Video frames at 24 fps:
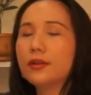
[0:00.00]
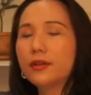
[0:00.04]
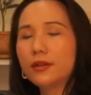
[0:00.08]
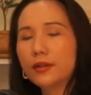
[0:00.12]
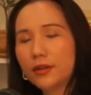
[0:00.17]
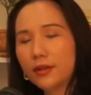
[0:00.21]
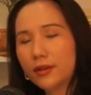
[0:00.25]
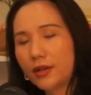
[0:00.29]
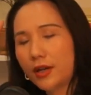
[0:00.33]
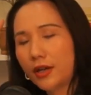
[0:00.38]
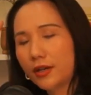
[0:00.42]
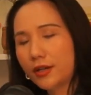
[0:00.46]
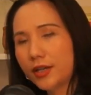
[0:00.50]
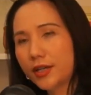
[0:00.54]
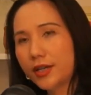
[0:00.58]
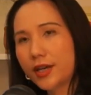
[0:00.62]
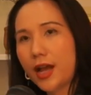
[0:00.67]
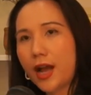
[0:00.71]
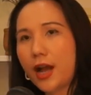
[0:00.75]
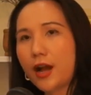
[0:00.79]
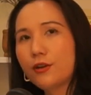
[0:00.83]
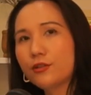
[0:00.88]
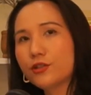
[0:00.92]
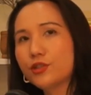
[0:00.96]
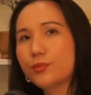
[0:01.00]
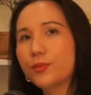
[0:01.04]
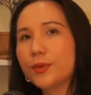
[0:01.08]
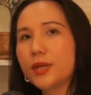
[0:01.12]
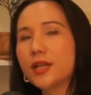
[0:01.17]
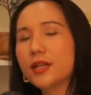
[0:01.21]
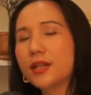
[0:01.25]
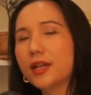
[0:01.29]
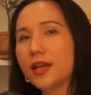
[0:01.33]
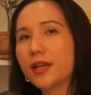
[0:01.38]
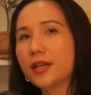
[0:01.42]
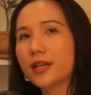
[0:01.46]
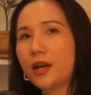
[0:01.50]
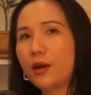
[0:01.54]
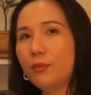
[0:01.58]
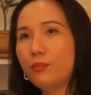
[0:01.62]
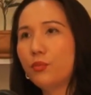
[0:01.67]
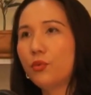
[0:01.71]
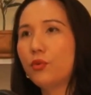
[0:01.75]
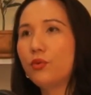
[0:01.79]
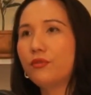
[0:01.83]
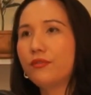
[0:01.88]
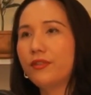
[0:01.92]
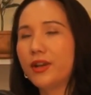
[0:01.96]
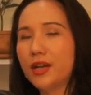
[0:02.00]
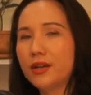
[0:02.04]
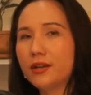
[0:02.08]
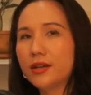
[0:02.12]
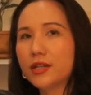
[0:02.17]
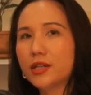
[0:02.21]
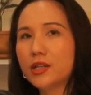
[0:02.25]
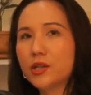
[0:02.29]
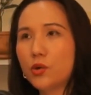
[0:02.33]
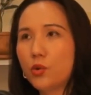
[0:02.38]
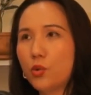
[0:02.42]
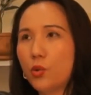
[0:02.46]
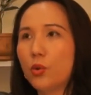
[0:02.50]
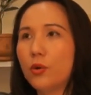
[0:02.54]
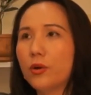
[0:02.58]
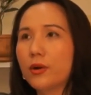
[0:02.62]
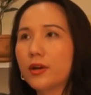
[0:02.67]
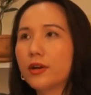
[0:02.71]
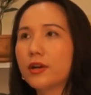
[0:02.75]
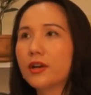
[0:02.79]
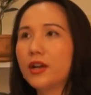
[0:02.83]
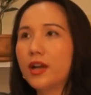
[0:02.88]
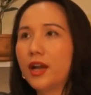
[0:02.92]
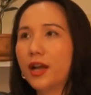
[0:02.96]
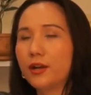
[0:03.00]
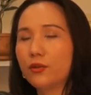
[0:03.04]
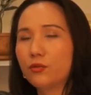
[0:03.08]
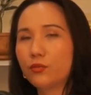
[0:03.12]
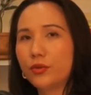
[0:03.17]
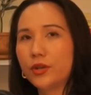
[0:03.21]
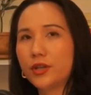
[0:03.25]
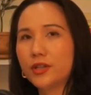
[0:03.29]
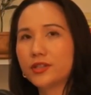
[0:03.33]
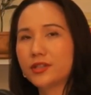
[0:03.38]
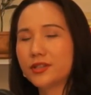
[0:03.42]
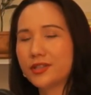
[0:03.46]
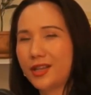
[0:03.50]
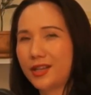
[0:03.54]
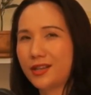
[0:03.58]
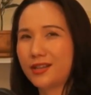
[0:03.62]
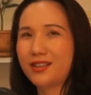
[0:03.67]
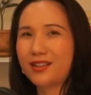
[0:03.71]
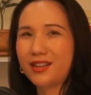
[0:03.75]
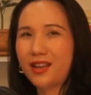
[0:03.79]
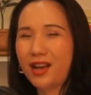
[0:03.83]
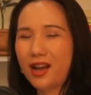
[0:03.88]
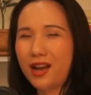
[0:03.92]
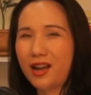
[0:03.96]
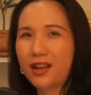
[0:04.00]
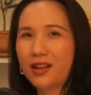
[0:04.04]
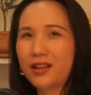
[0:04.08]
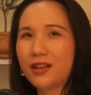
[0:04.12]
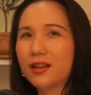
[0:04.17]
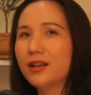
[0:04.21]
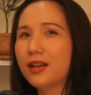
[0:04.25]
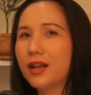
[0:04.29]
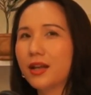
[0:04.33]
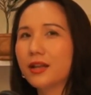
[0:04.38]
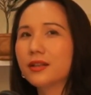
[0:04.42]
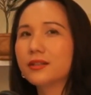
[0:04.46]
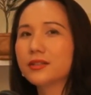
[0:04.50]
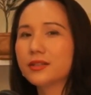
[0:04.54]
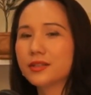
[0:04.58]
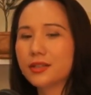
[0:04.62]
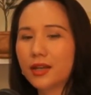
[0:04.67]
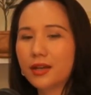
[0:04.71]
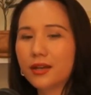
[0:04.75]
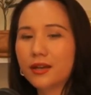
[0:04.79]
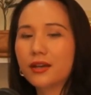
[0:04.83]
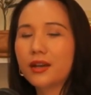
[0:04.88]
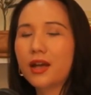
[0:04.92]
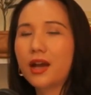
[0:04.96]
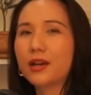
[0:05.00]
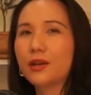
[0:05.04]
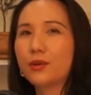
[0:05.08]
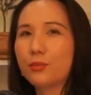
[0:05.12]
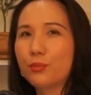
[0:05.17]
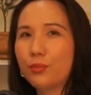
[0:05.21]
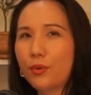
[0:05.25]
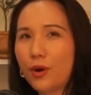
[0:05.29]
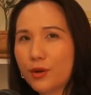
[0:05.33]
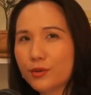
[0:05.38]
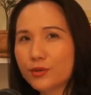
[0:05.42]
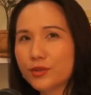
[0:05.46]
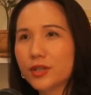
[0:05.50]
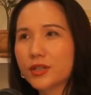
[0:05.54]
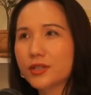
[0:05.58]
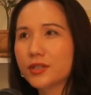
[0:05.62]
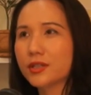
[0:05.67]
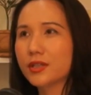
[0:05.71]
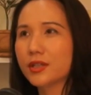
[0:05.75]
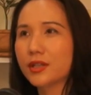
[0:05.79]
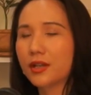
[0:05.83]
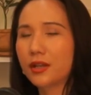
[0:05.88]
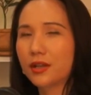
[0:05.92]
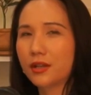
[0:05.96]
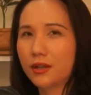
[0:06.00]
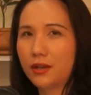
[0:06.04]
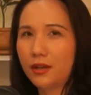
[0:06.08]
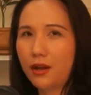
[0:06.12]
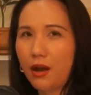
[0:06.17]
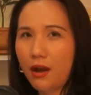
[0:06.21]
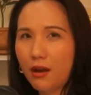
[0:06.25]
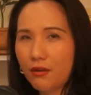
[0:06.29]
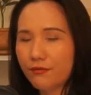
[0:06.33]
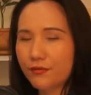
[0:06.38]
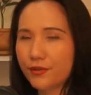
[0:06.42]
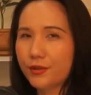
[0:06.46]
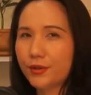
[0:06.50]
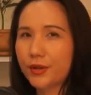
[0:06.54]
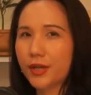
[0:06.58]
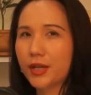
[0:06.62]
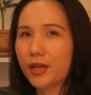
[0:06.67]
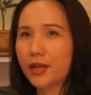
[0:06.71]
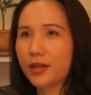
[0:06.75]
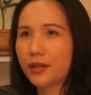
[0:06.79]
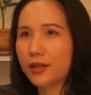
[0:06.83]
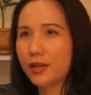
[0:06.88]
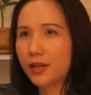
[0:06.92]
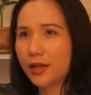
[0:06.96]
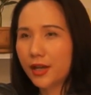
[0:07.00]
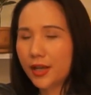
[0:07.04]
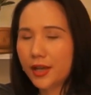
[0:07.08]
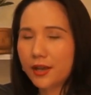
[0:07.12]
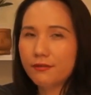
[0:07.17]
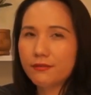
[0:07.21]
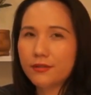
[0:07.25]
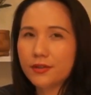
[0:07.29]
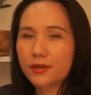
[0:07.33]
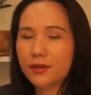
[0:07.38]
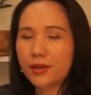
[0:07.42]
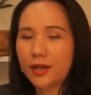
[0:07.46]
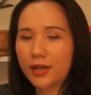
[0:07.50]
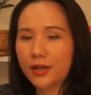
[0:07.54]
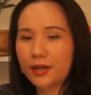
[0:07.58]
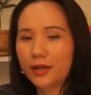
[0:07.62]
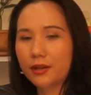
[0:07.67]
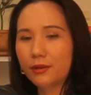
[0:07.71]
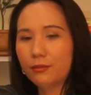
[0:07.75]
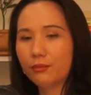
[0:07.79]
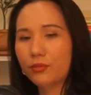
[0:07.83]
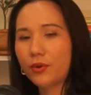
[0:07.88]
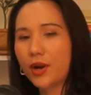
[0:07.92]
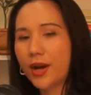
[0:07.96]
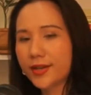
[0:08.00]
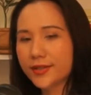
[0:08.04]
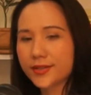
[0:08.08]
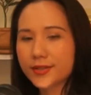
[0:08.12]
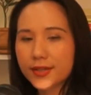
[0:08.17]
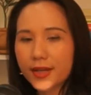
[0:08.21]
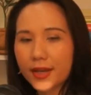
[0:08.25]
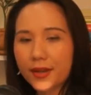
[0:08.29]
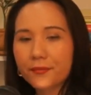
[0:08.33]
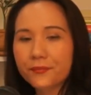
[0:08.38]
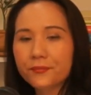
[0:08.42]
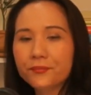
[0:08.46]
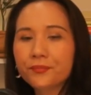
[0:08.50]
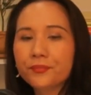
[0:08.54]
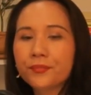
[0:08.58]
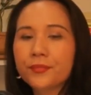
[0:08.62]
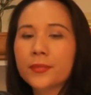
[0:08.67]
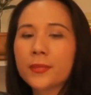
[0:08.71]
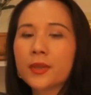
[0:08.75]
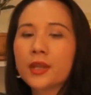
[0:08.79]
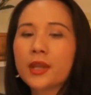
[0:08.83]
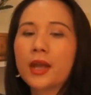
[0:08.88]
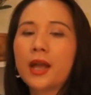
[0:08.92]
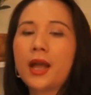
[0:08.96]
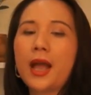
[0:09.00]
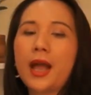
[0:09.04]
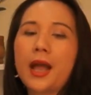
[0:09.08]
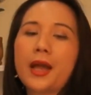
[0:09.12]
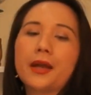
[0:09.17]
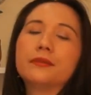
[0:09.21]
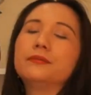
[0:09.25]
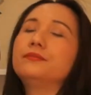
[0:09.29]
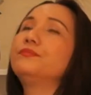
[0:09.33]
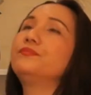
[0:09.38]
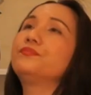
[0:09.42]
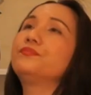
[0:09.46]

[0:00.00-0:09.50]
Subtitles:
cut it down to be like couple very core and we standardize the process and offering and deliver and the pricing. And